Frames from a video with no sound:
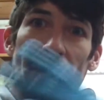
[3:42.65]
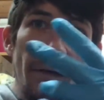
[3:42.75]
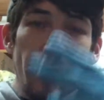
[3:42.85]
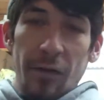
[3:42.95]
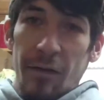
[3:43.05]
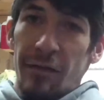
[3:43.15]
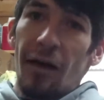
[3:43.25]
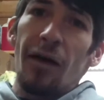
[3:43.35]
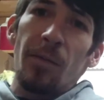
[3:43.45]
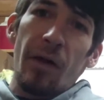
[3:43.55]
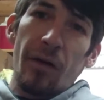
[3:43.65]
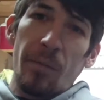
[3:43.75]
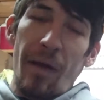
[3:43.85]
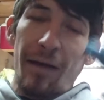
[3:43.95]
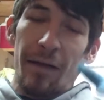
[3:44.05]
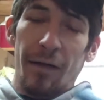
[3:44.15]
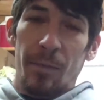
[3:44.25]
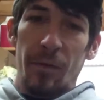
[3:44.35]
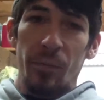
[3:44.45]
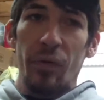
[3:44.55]
So it's all blowing back
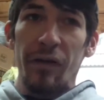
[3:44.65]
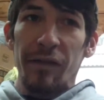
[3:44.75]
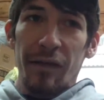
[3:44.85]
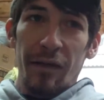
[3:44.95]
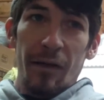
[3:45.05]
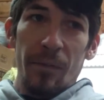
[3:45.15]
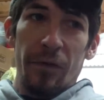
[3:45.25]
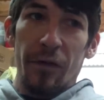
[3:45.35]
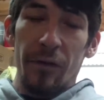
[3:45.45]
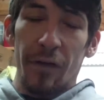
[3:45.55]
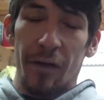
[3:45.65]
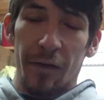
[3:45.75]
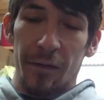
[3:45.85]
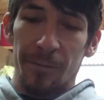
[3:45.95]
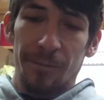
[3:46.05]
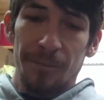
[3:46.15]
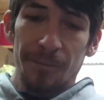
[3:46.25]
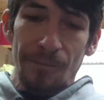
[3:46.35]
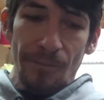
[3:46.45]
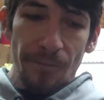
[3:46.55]
up and pushing it up through the
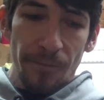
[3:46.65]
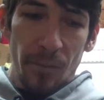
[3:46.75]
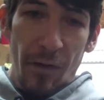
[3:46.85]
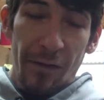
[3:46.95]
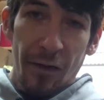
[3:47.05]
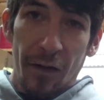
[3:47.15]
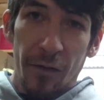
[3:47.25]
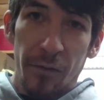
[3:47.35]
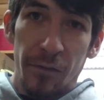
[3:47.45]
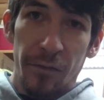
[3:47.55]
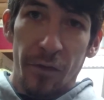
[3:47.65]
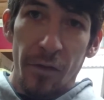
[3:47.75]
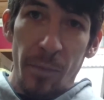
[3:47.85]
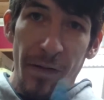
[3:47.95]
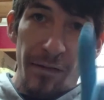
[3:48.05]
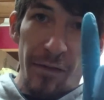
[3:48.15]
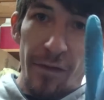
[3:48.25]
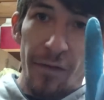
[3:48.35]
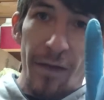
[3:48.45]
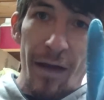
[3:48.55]
breather hose, through the
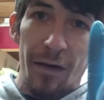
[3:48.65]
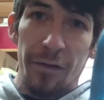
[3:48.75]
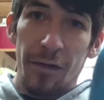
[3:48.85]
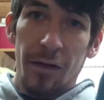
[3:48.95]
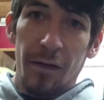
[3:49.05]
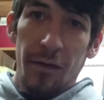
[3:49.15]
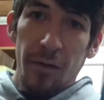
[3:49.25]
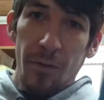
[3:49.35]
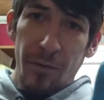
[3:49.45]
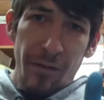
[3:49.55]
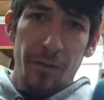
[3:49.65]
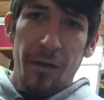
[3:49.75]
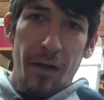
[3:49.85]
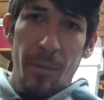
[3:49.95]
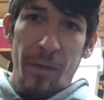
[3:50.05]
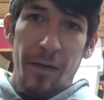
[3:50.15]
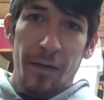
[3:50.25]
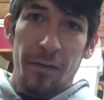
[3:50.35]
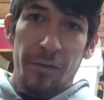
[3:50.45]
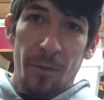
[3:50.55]
PCV valve, which it'll gum it
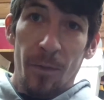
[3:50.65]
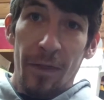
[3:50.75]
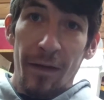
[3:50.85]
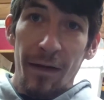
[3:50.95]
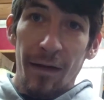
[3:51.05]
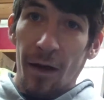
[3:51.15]
up for one thing.